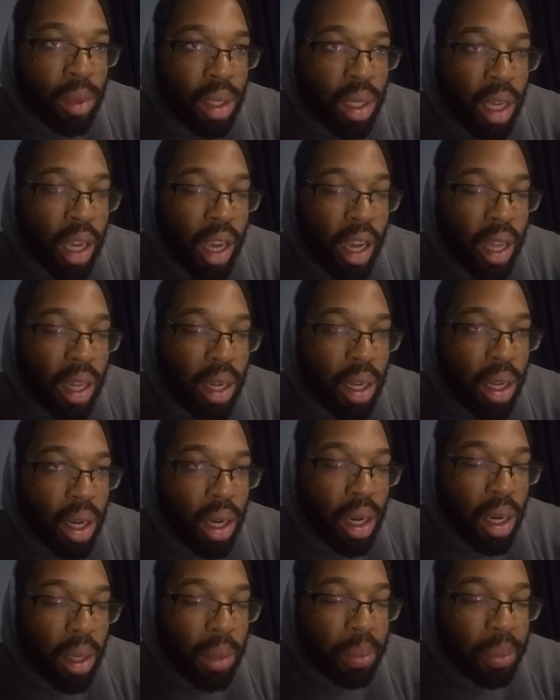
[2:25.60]
And
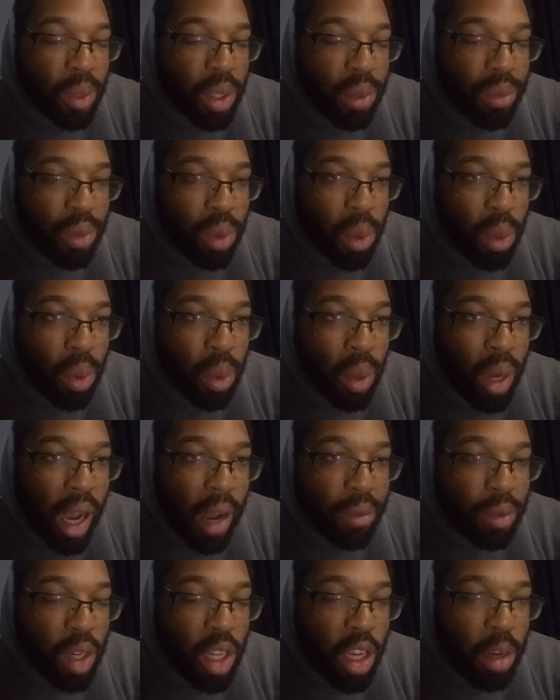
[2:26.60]
if you
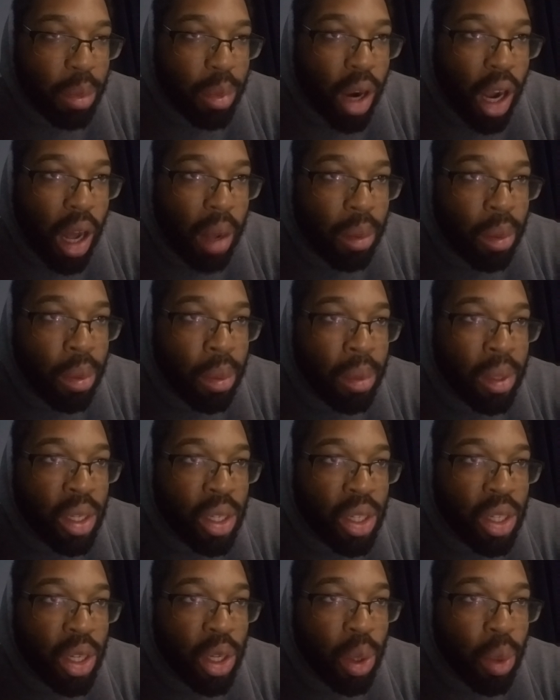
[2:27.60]
have a knee problem and
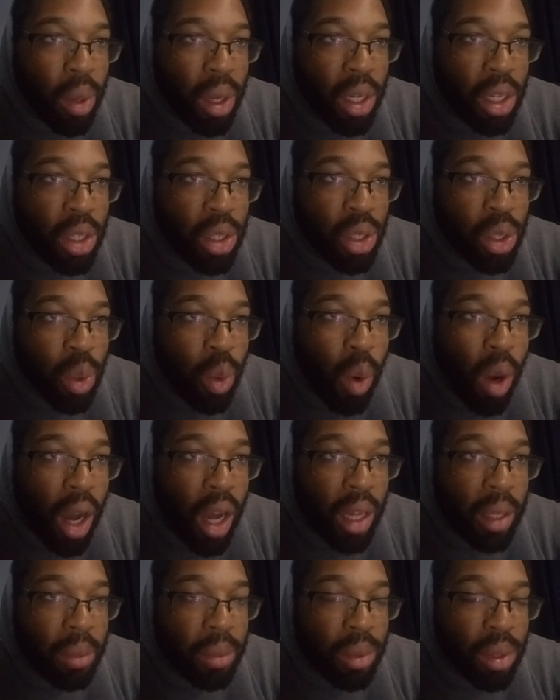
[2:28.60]
still want to
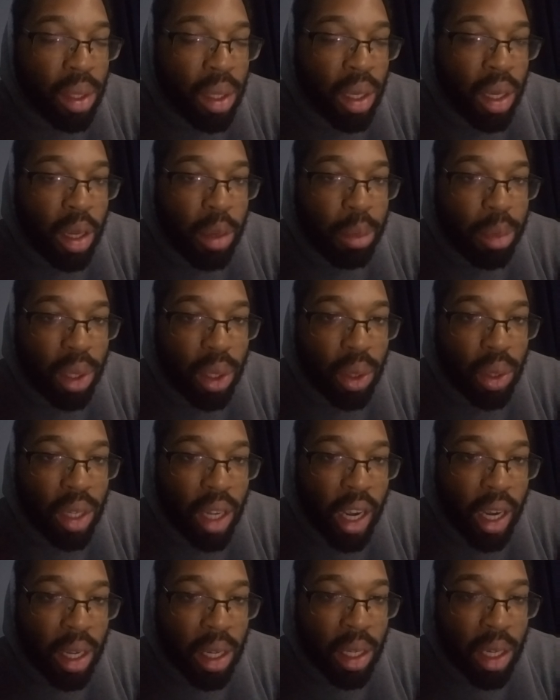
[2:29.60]
squat and build
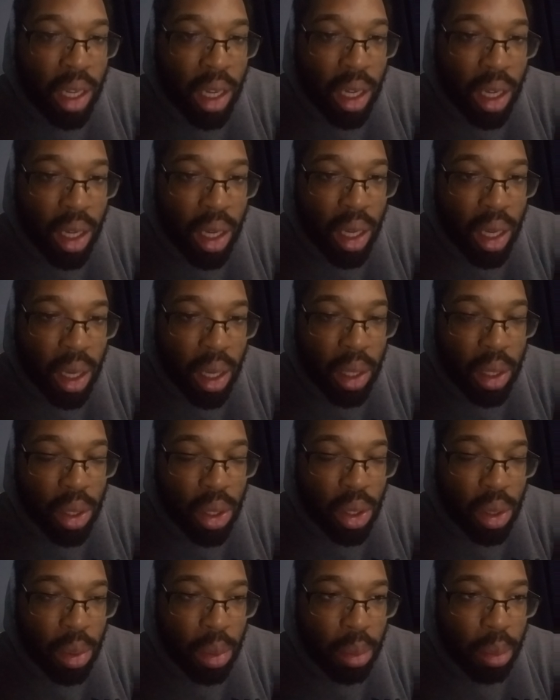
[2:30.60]
technique,
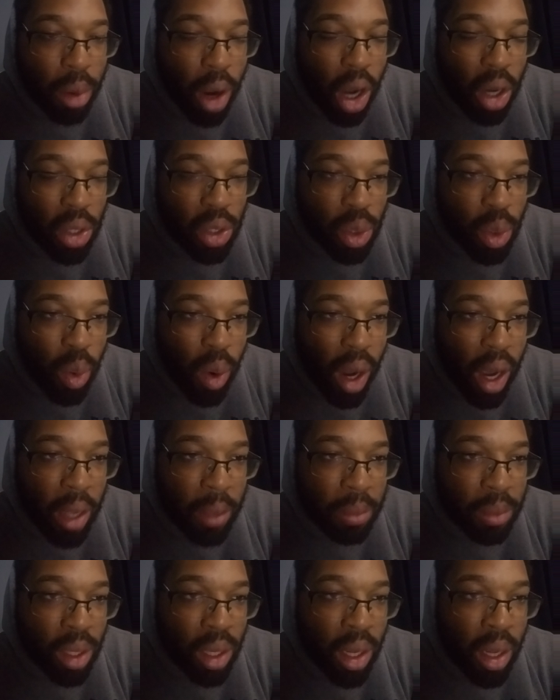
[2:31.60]
box
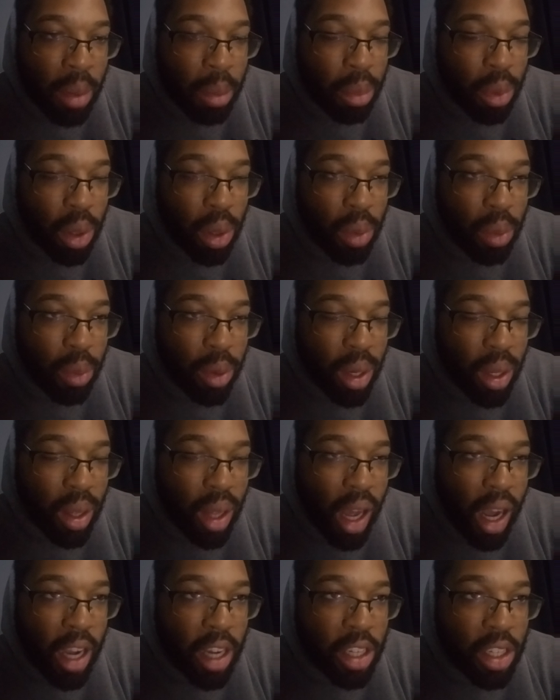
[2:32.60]
squat. But
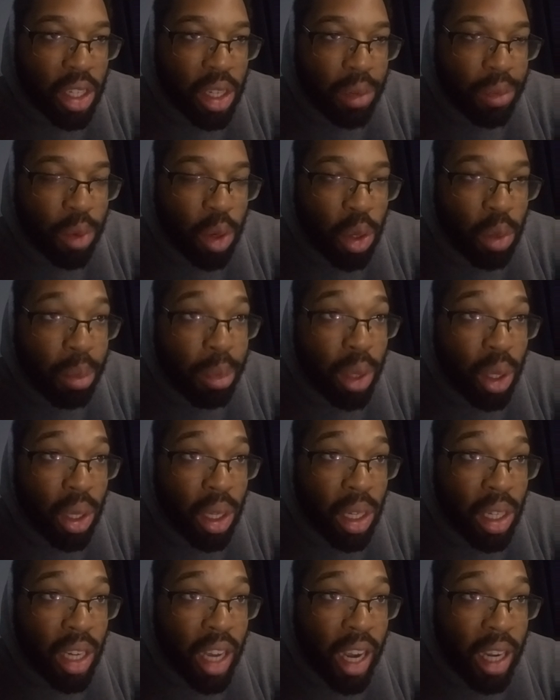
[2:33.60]
realize if you're
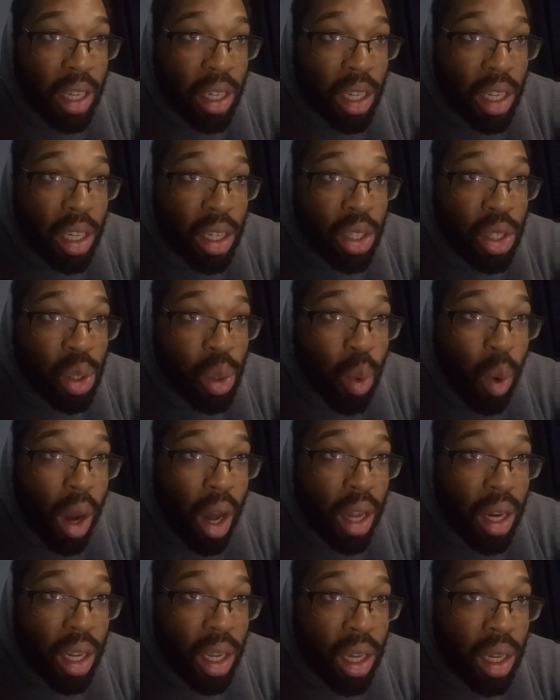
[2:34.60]
building technique
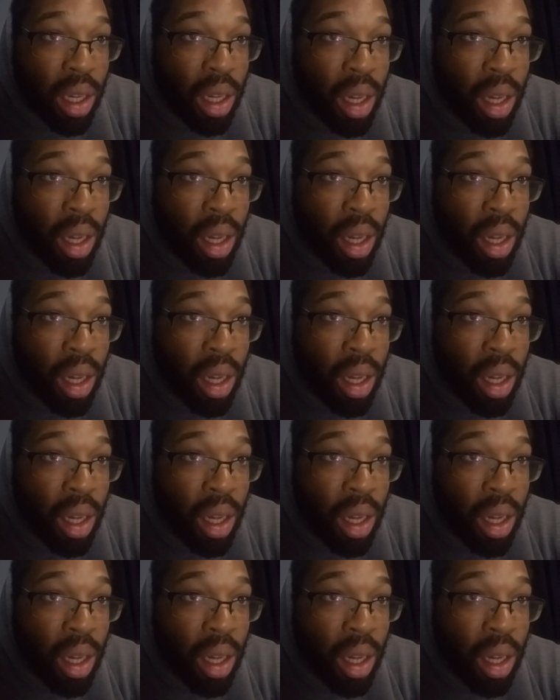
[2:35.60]
squatting,